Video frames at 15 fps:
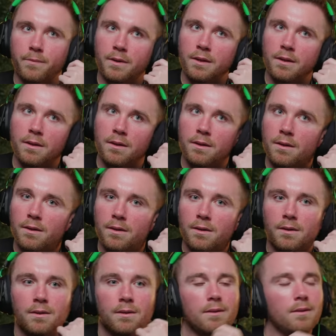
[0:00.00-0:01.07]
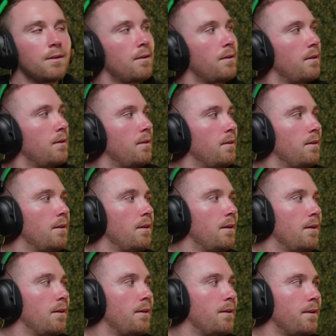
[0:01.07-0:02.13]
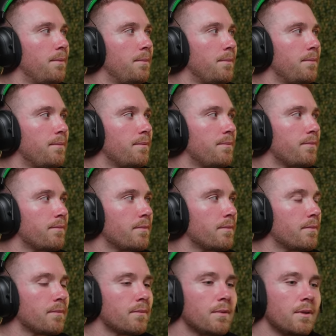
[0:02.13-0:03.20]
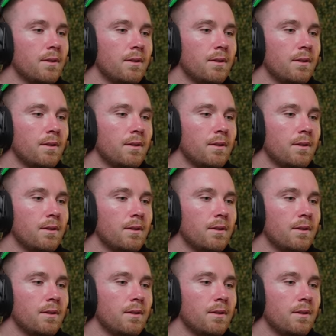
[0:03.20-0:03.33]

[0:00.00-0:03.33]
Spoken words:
(silent)